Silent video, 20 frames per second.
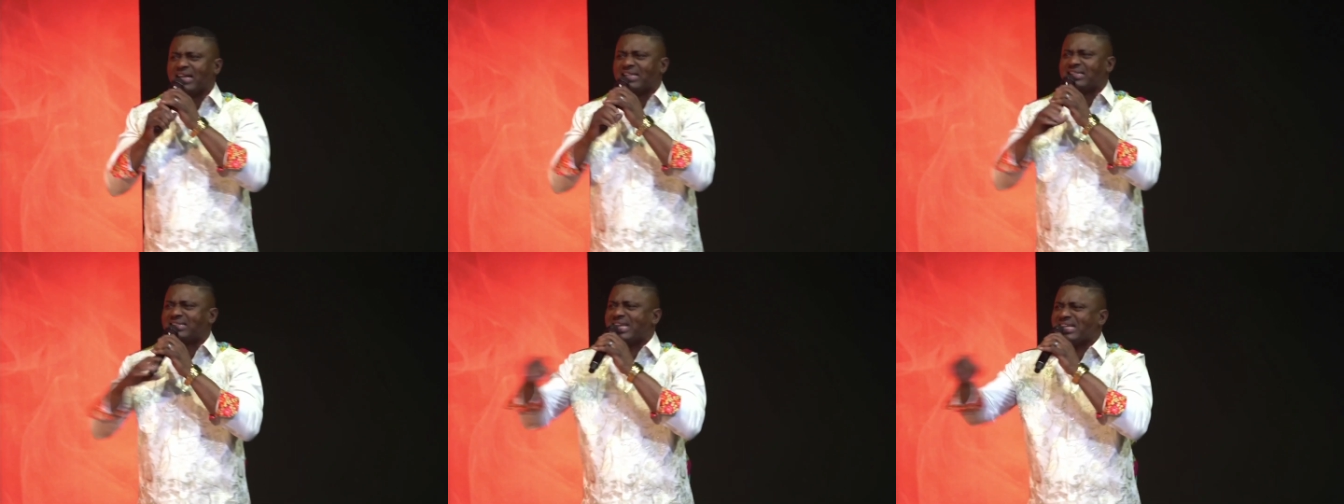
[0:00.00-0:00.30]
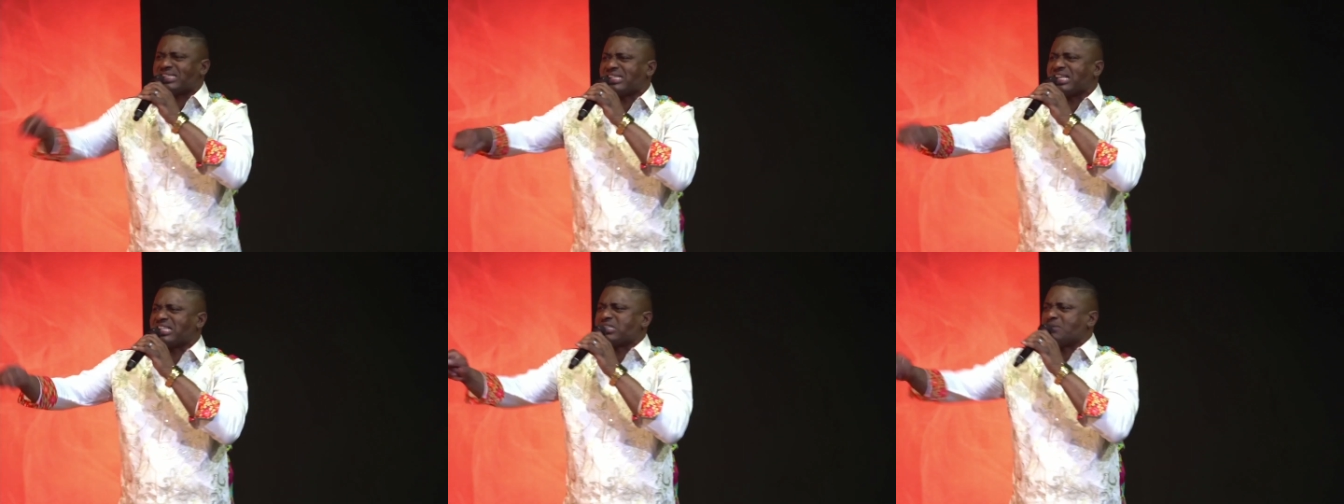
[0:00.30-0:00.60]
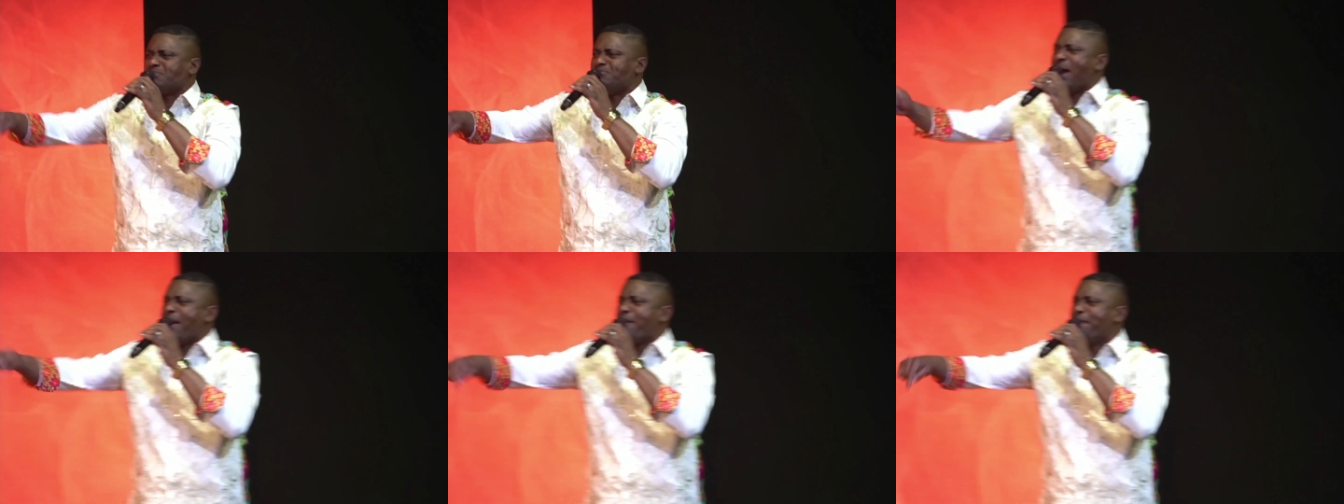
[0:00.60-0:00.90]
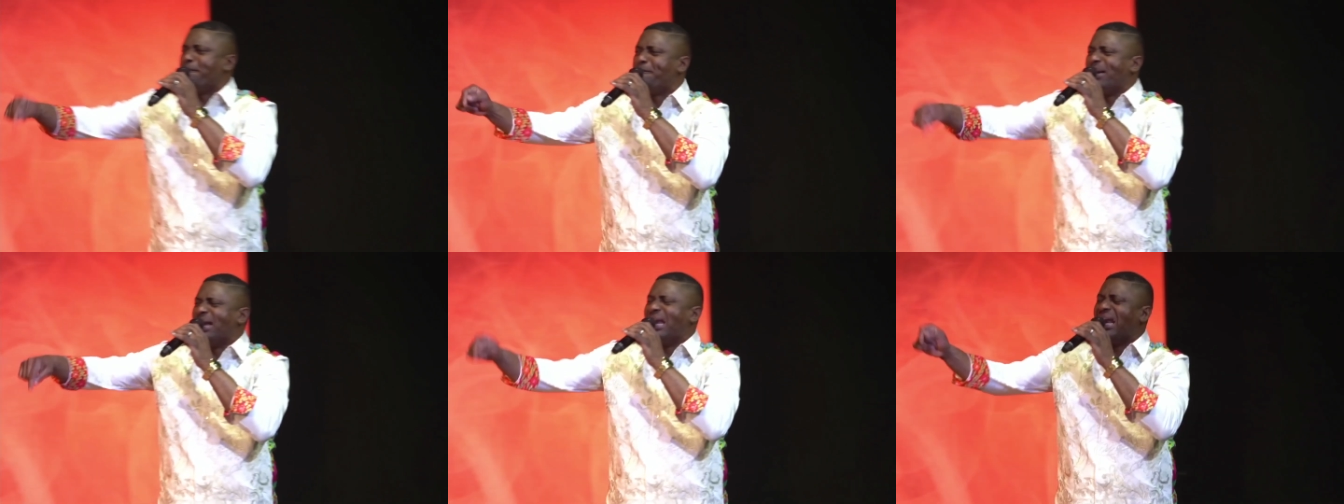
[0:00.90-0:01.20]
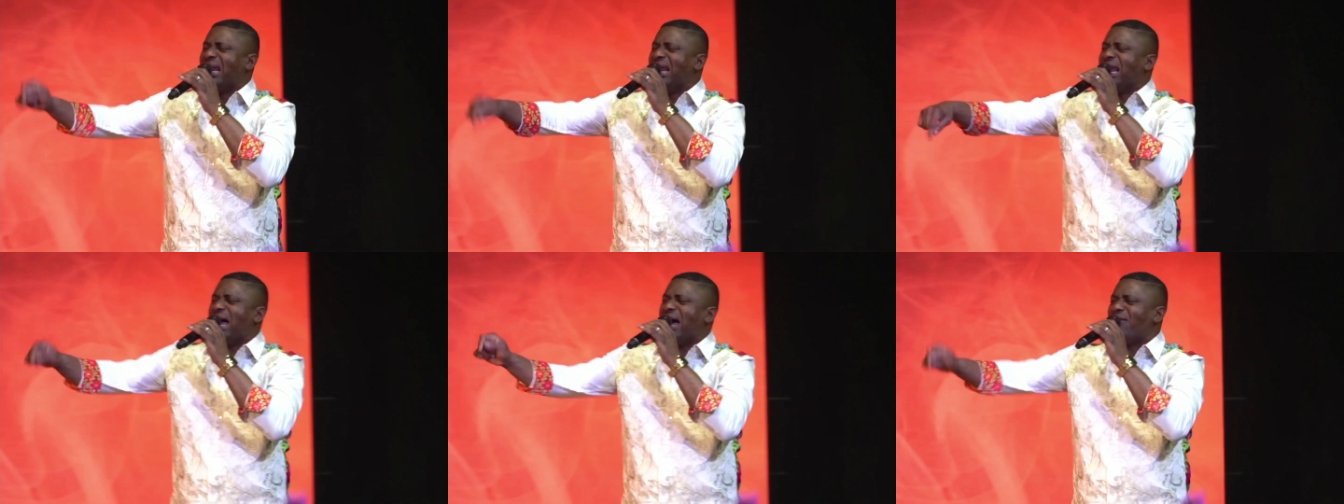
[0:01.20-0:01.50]
This is my
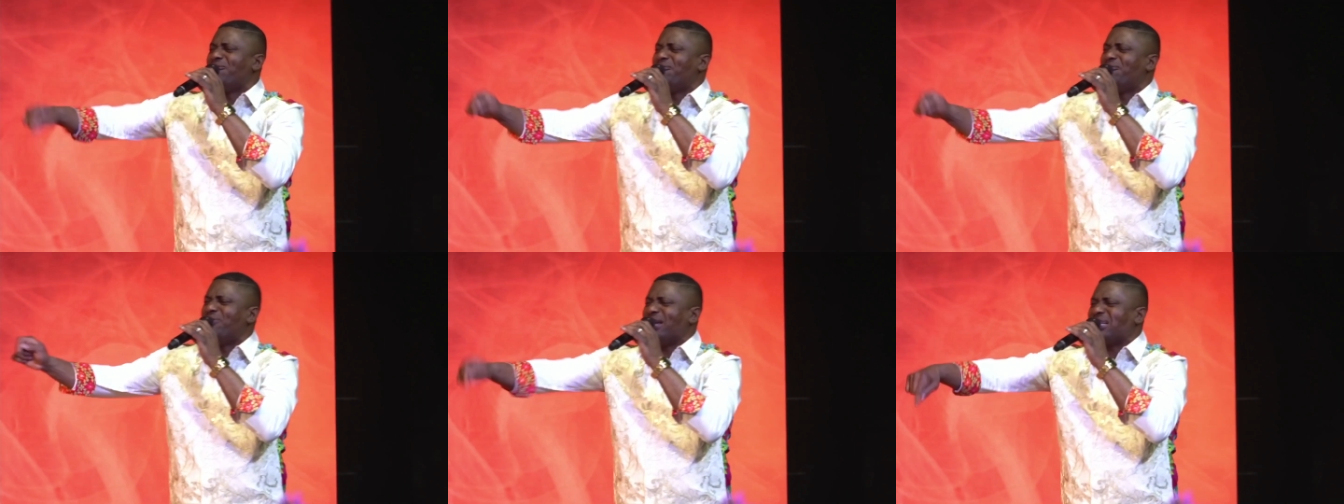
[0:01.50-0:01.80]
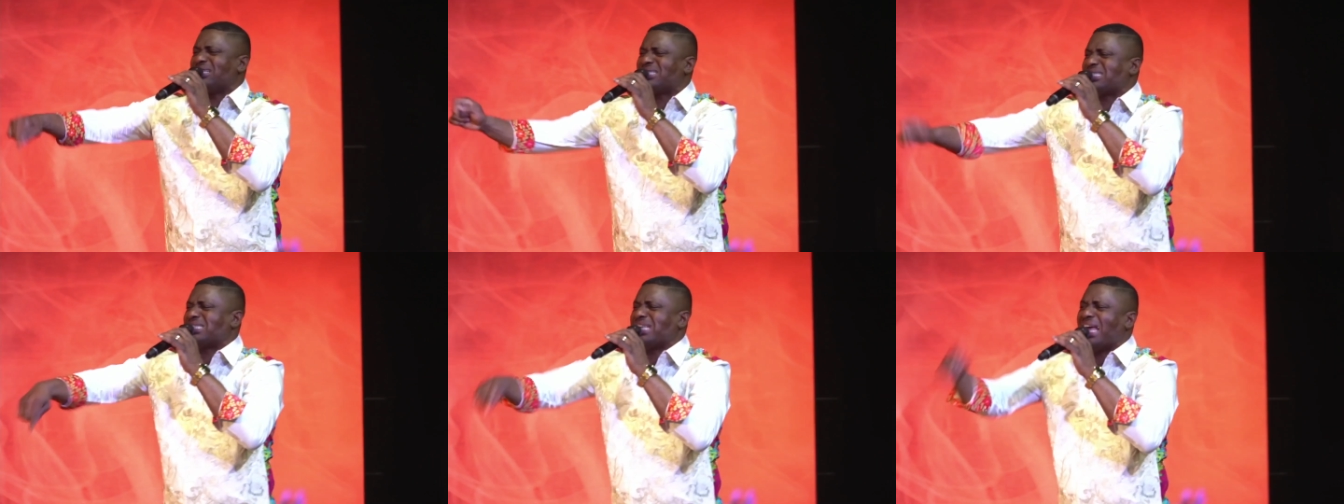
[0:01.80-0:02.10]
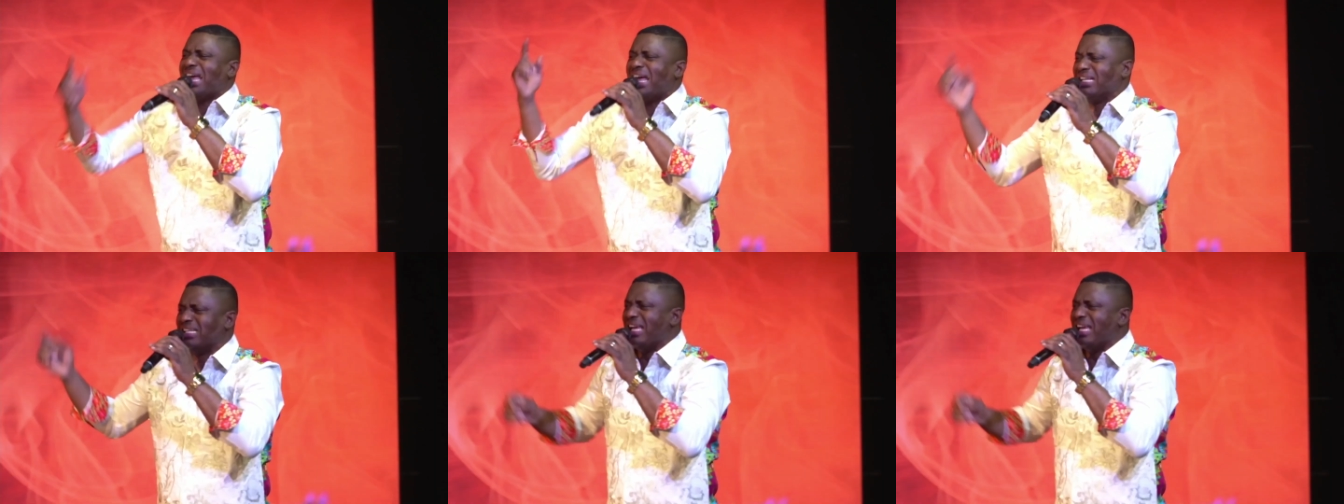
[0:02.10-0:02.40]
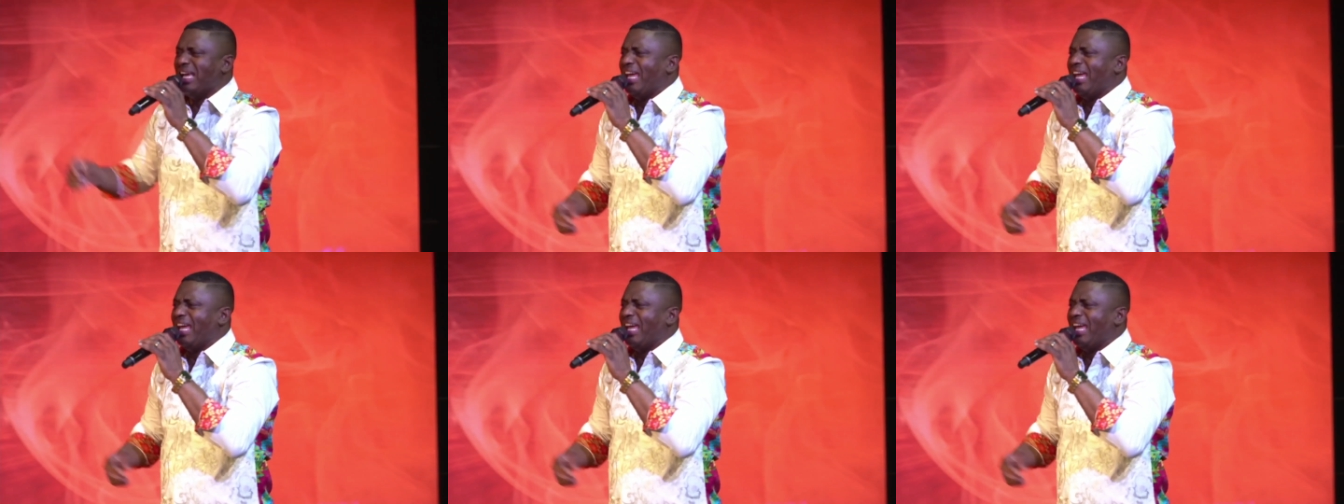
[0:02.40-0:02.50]
beloved Son,